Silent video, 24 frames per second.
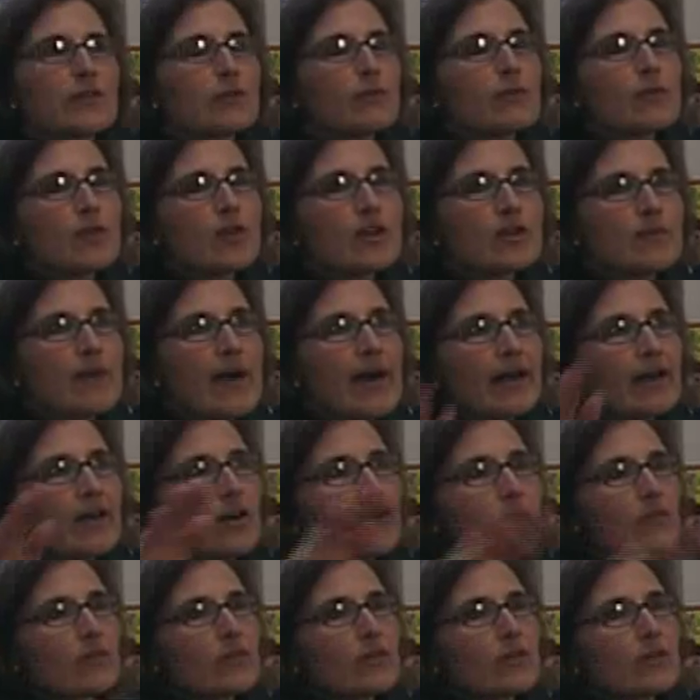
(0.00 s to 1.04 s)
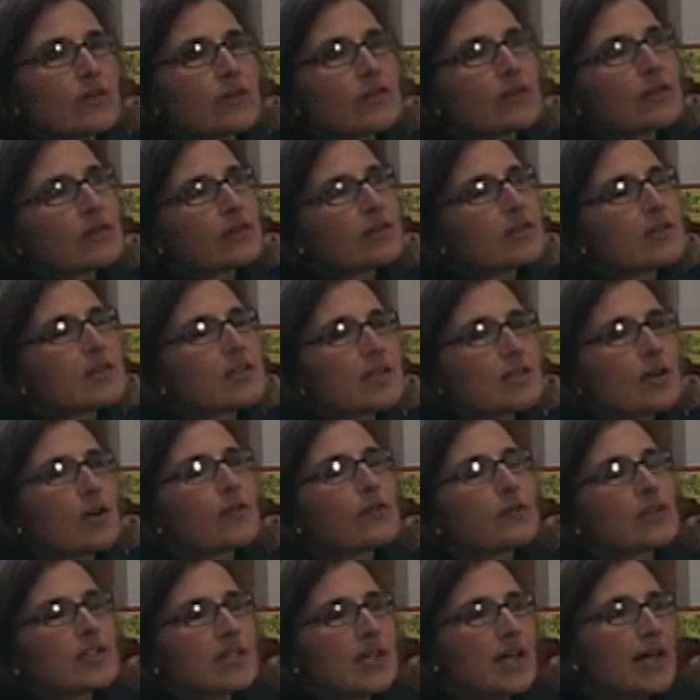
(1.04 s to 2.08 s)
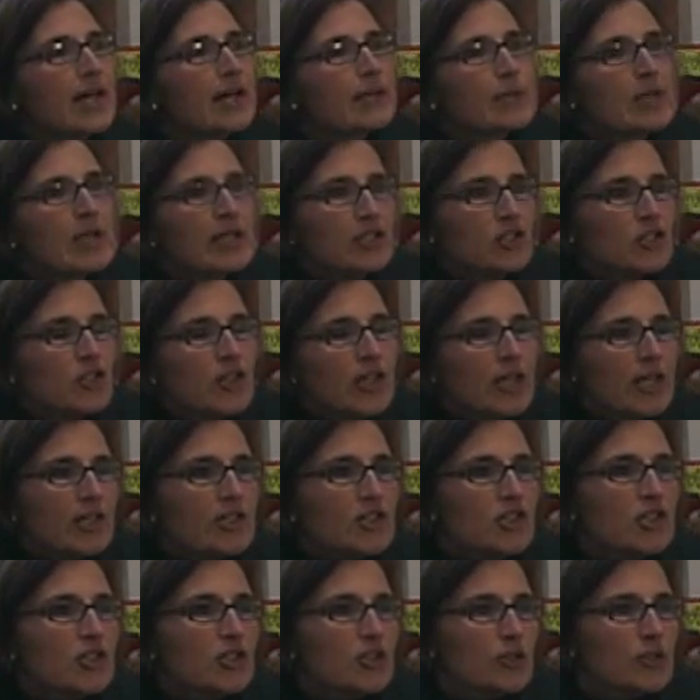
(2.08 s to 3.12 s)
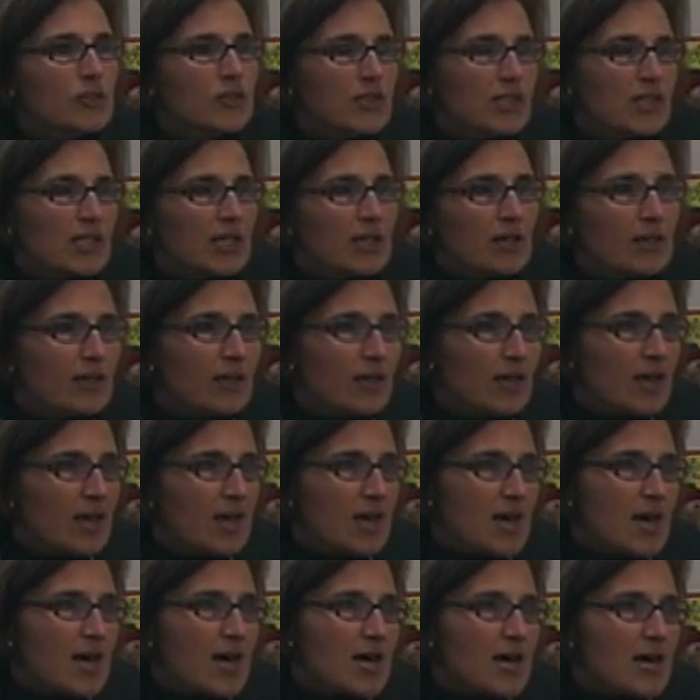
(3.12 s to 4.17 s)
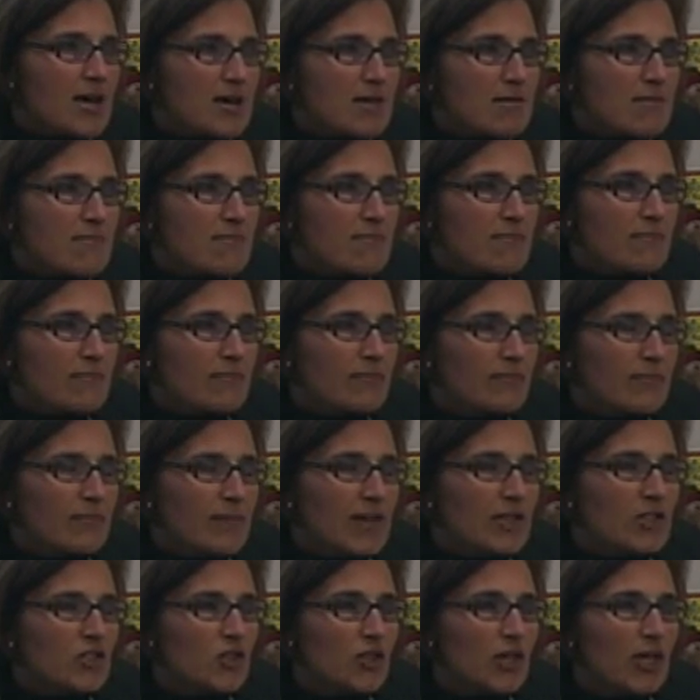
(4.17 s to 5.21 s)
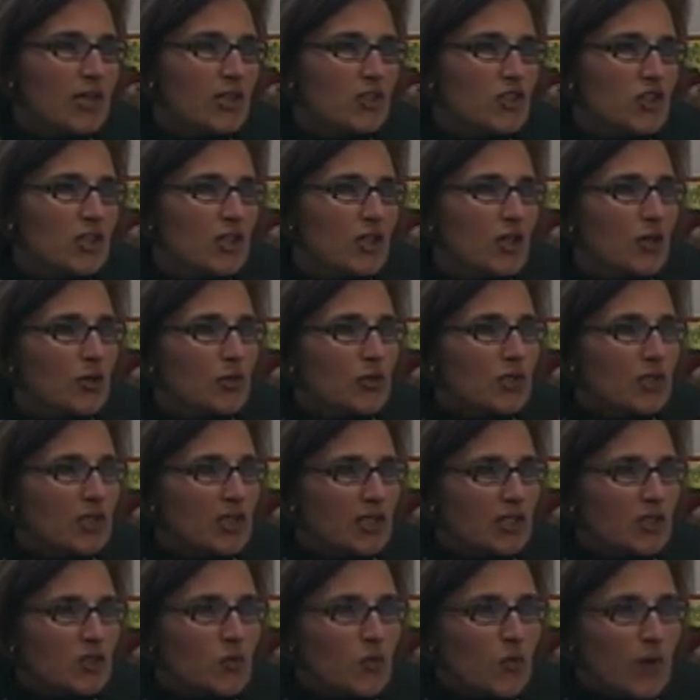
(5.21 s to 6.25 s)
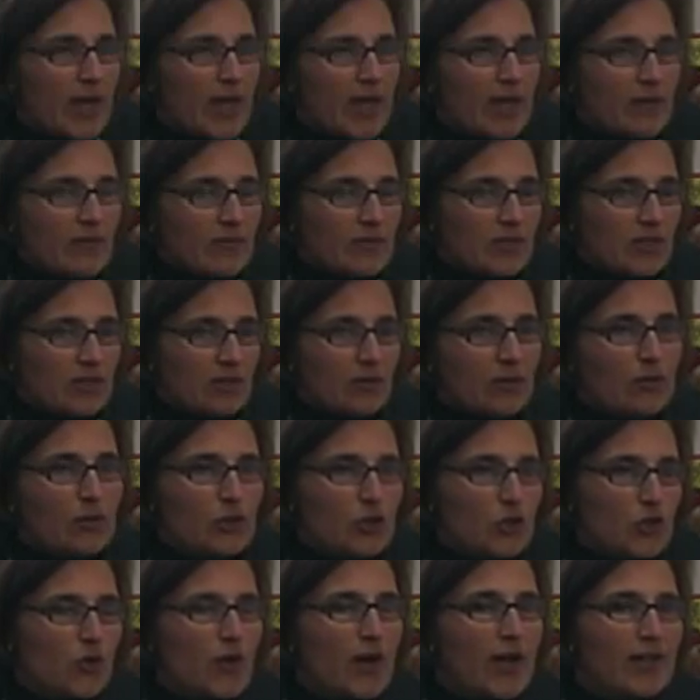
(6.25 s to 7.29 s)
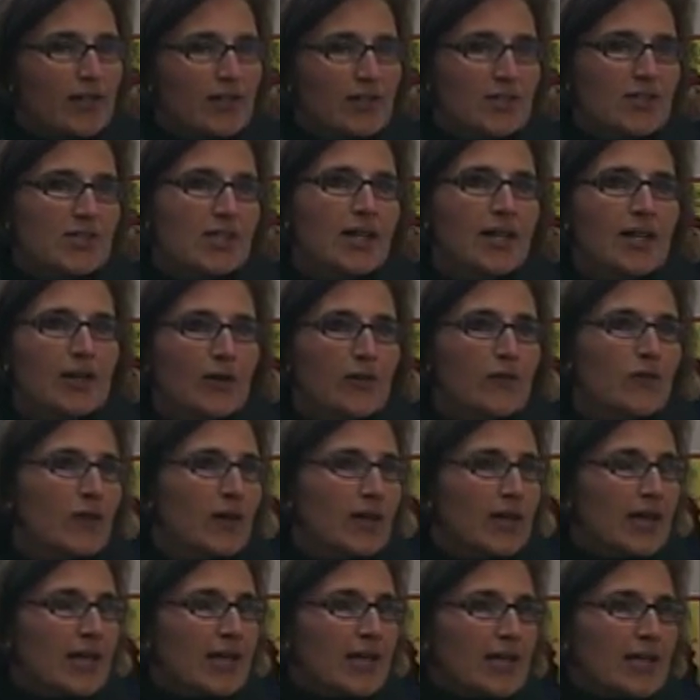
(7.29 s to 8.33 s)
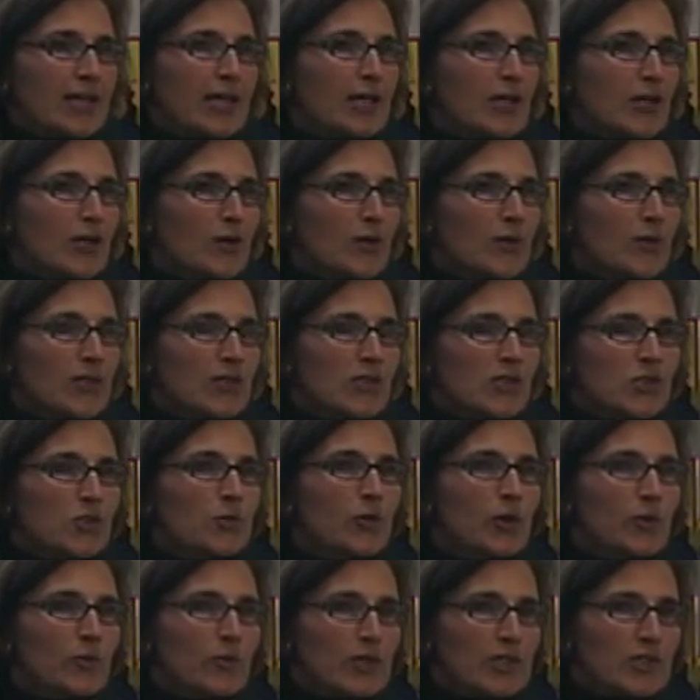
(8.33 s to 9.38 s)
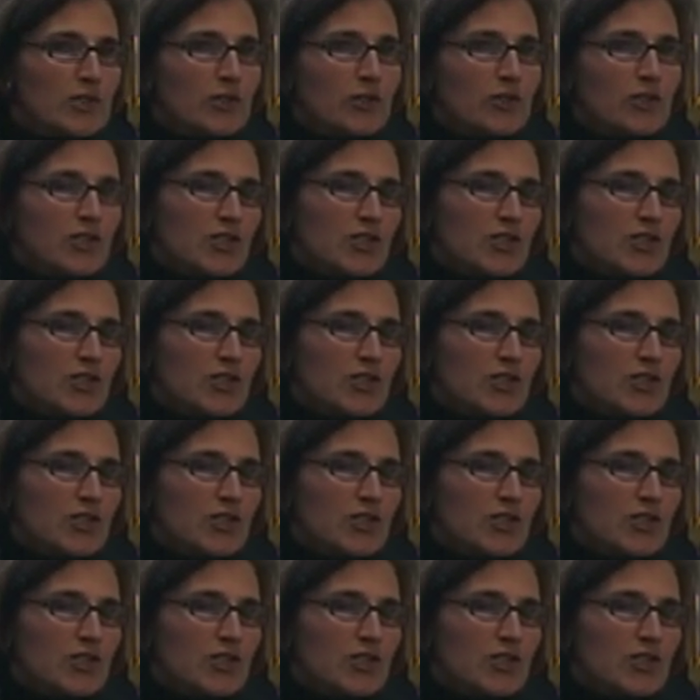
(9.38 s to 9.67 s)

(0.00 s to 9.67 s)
you look back over the, over time in education, you'll see um, education goes in these waves or trends of, you know, this is what research